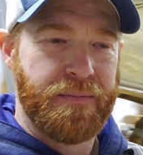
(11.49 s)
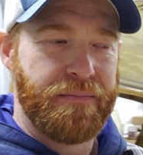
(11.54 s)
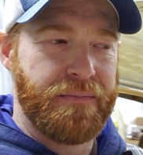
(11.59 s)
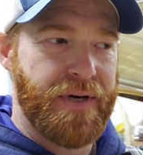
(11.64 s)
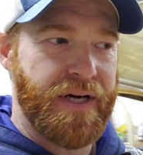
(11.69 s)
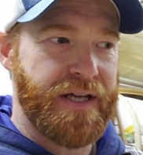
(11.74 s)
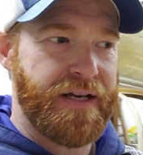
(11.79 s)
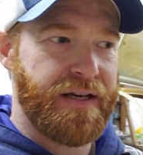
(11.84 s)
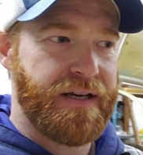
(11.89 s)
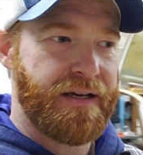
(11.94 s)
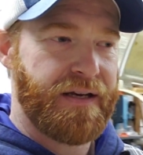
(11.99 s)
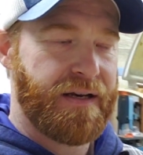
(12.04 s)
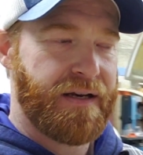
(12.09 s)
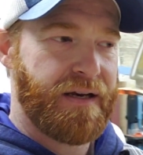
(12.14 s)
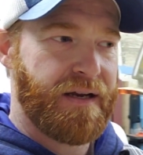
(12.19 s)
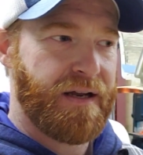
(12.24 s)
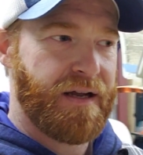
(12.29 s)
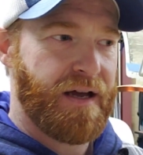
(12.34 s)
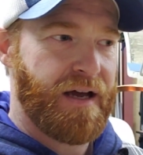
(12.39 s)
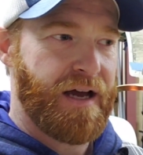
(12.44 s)
But
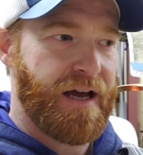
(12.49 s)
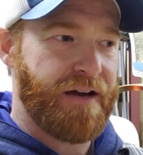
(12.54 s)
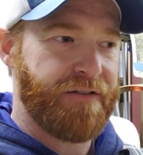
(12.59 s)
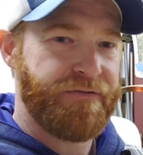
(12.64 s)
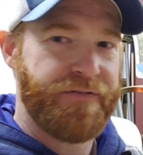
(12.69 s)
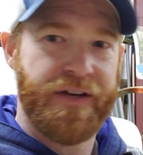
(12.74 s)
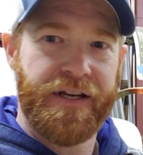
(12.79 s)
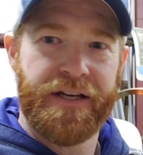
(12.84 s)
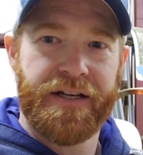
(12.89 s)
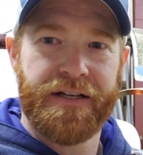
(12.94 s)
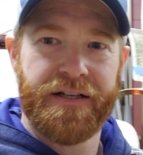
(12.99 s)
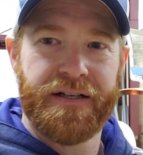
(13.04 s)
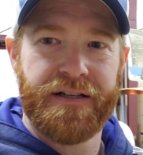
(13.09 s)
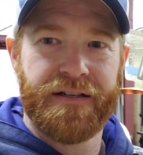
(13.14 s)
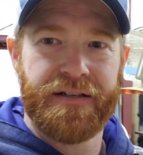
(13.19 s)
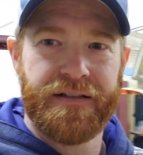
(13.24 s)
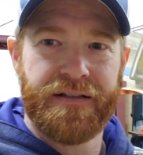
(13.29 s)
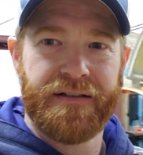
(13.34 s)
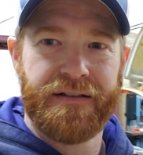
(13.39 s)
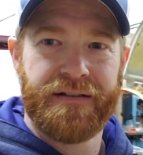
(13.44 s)
I figured
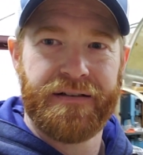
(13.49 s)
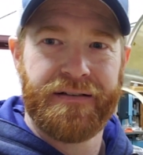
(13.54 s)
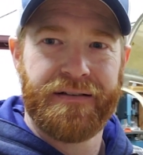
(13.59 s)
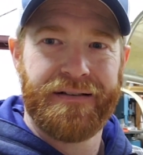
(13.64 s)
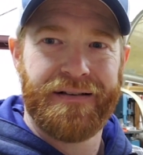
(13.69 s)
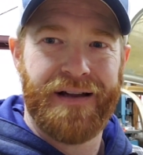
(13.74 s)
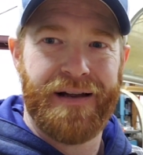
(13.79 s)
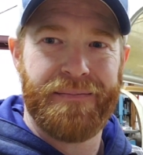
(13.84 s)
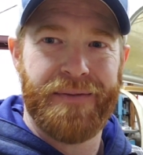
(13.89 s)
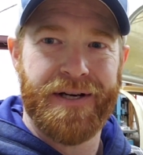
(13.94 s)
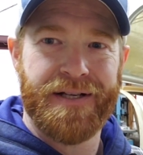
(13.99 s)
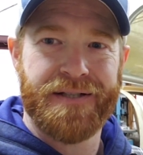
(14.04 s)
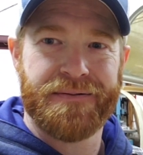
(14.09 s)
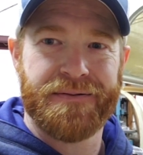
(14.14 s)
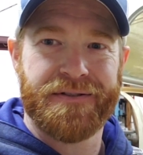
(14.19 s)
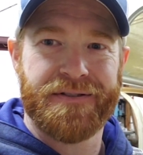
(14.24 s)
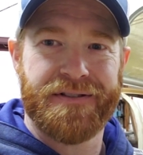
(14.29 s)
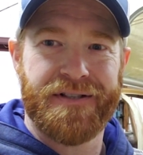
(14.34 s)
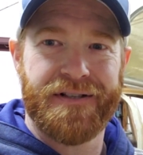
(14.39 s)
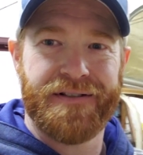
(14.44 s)
I might as well
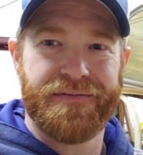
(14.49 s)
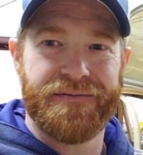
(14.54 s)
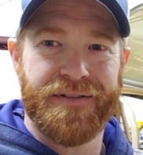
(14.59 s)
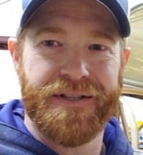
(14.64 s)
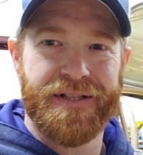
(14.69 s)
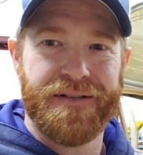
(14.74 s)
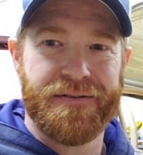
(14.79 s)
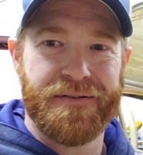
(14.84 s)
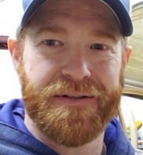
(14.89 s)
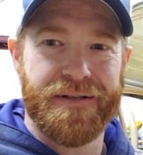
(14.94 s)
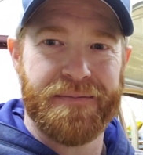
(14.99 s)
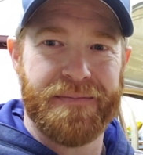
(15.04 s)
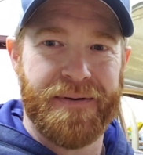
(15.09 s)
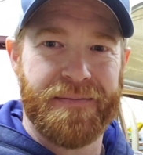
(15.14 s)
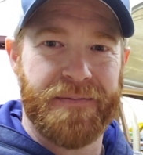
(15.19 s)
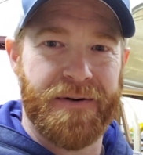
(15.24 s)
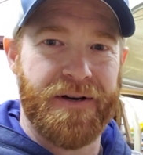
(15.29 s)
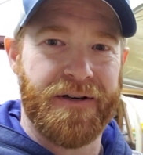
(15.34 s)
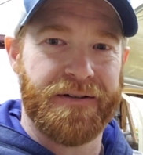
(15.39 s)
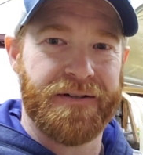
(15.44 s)
start videoing my
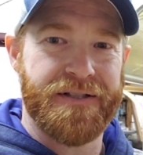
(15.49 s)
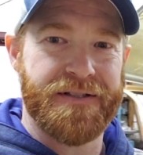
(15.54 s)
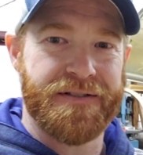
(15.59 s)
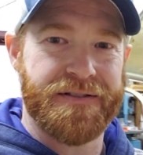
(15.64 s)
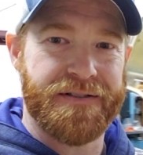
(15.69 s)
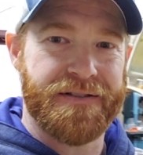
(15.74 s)
progress